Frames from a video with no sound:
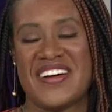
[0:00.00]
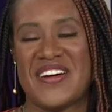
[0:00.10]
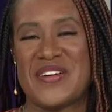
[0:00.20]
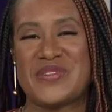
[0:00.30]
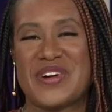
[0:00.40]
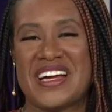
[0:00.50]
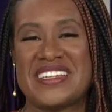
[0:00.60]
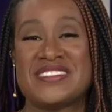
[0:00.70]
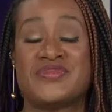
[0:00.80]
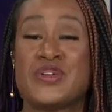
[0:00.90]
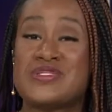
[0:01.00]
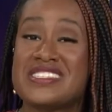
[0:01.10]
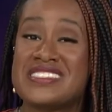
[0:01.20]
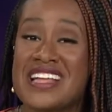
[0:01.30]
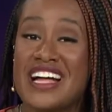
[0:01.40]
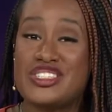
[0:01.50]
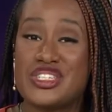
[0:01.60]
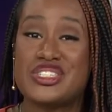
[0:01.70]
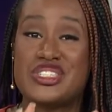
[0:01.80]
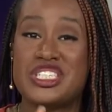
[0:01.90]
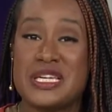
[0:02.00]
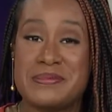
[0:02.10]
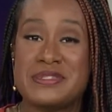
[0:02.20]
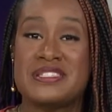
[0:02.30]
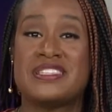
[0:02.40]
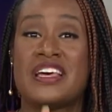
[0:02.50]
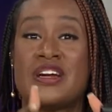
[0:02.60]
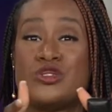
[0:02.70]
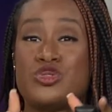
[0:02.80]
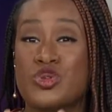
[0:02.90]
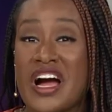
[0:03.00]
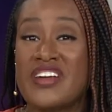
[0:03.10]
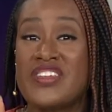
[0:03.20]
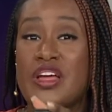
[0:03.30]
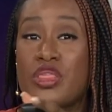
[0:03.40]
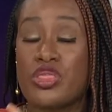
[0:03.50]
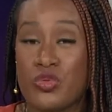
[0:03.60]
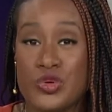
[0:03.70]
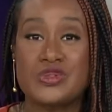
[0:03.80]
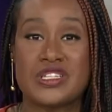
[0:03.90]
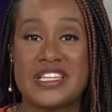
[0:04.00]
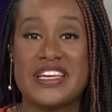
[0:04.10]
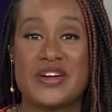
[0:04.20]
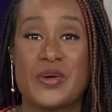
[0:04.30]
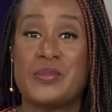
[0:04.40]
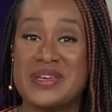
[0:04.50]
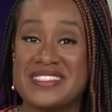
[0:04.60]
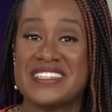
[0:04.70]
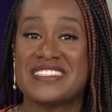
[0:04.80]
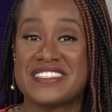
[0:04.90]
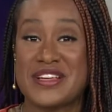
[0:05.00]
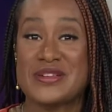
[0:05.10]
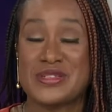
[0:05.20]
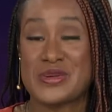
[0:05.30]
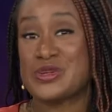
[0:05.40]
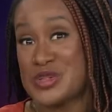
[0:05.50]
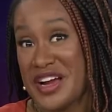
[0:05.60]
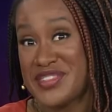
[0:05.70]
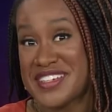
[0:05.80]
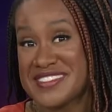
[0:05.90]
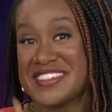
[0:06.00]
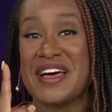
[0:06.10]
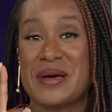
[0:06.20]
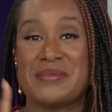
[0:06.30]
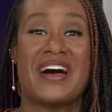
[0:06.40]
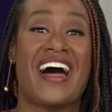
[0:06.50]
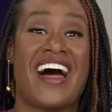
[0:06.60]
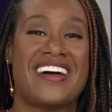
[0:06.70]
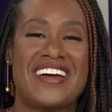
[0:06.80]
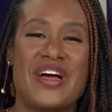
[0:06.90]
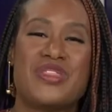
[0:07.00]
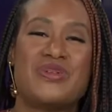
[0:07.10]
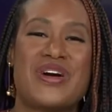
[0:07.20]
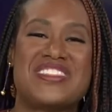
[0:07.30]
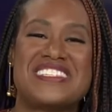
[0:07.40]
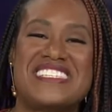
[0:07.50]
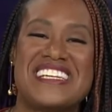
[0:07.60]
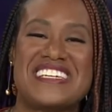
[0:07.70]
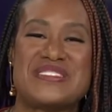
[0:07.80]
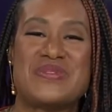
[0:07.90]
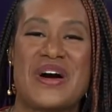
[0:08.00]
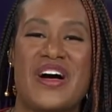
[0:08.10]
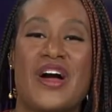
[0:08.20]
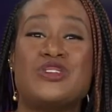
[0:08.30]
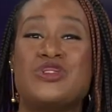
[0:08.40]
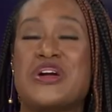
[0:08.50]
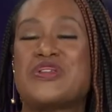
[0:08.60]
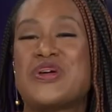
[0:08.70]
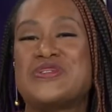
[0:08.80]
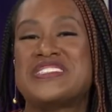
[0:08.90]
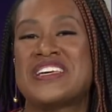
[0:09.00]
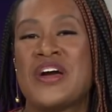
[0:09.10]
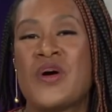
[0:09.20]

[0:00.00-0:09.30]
All right. And folks, it's not just Jeeps that are driving through Toledo. Business is also driving up throughout the city as well. Our Trent Croce